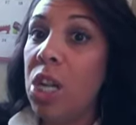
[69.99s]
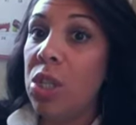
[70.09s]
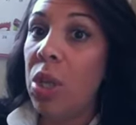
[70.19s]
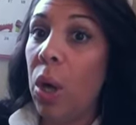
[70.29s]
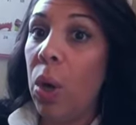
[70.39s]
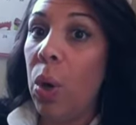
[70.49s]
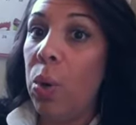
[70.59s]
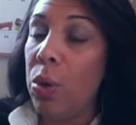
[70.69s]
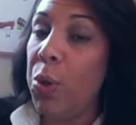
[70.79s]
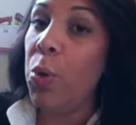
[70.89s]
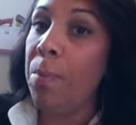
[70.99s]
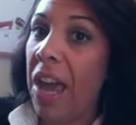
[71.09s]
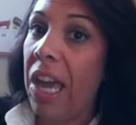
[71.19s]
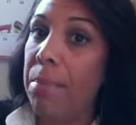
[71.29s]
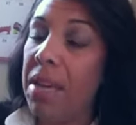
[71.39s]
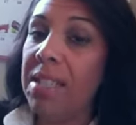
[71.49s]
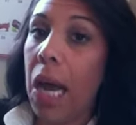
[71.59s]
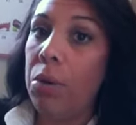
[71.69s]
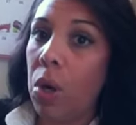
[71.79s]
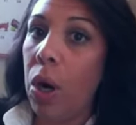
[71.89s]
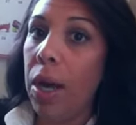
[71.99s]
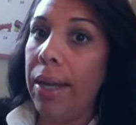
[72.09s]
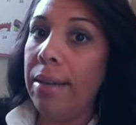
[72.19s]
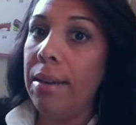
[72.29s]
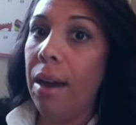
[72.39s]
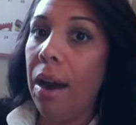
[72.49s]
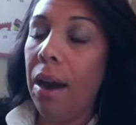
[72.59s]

so you may miss out on